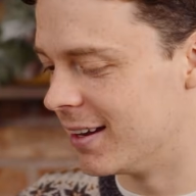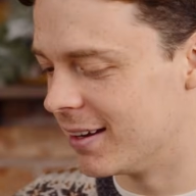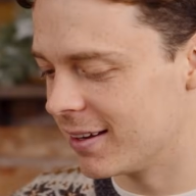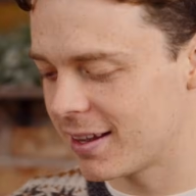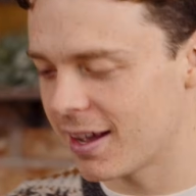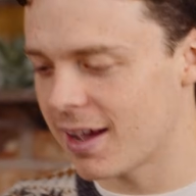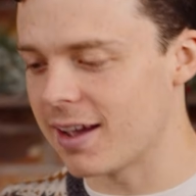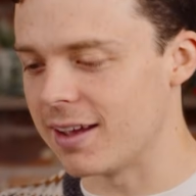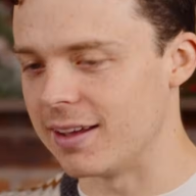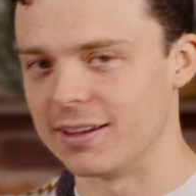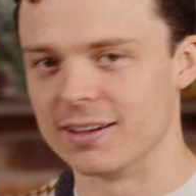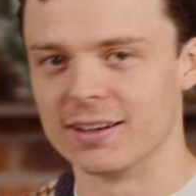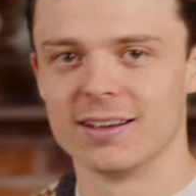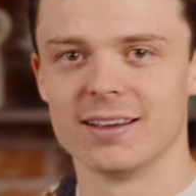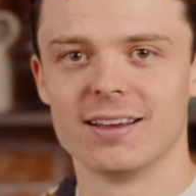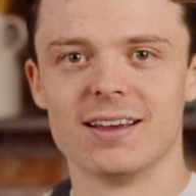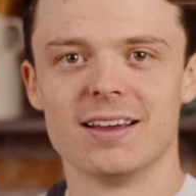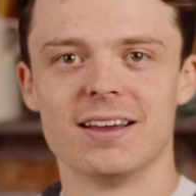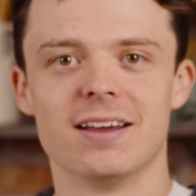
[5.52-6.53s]
Okay.
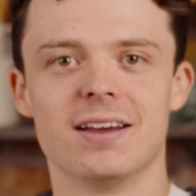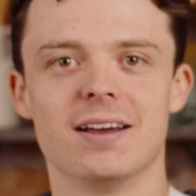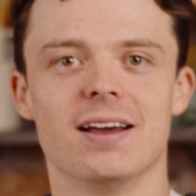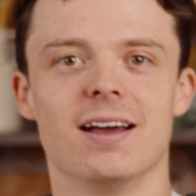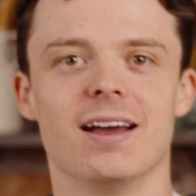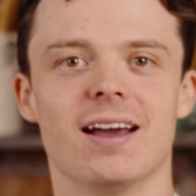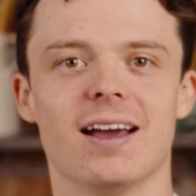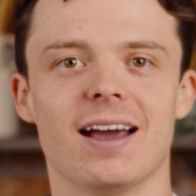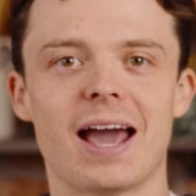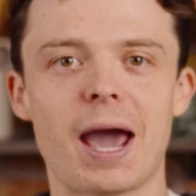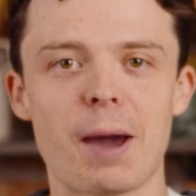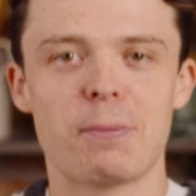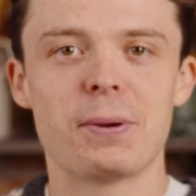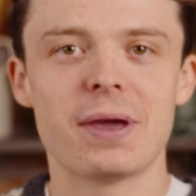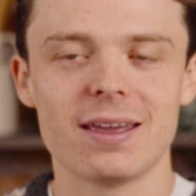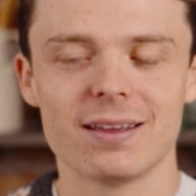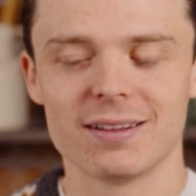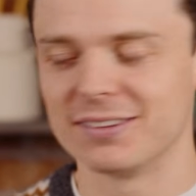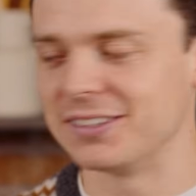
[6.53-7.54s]

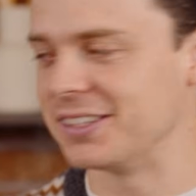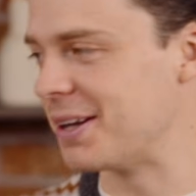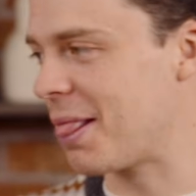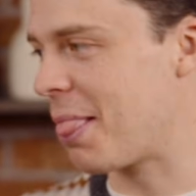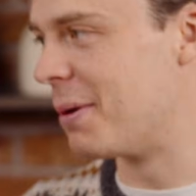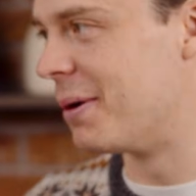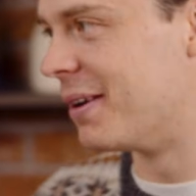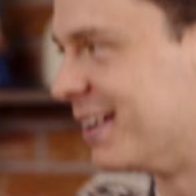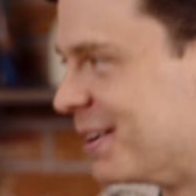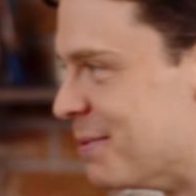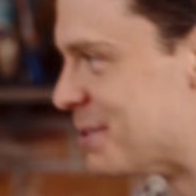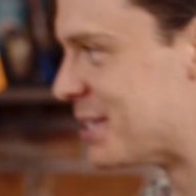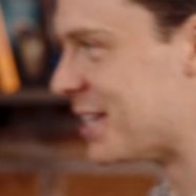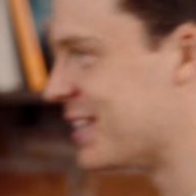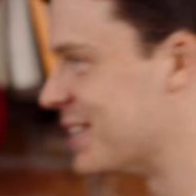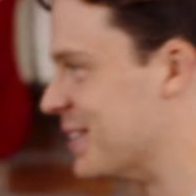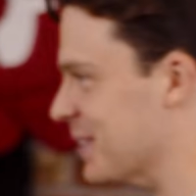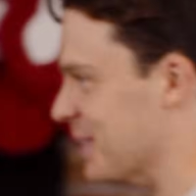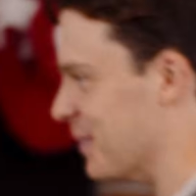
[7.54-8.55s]
Happy. Let me
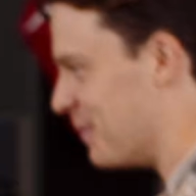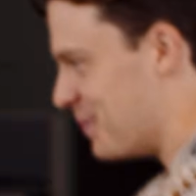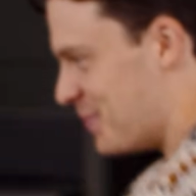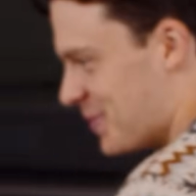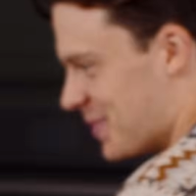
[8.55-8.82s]
shut the door.